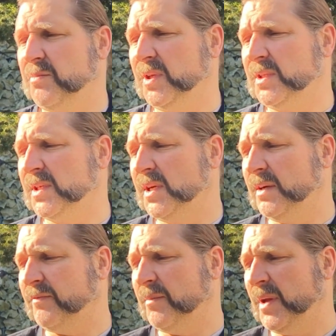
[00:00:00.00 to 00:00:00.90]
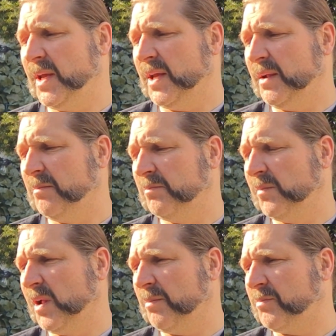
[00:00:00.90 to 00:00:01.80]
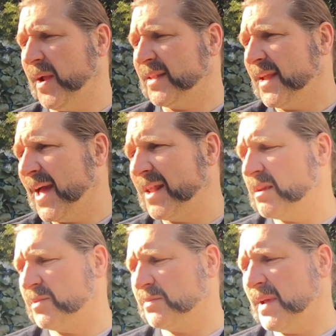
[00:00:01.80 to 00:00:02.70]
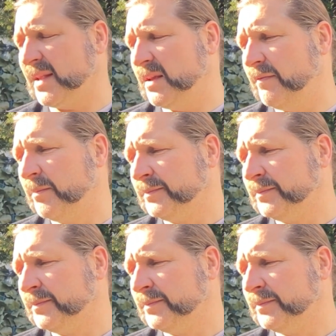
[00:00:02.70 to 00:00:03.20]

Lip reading: But from a practicality perspective,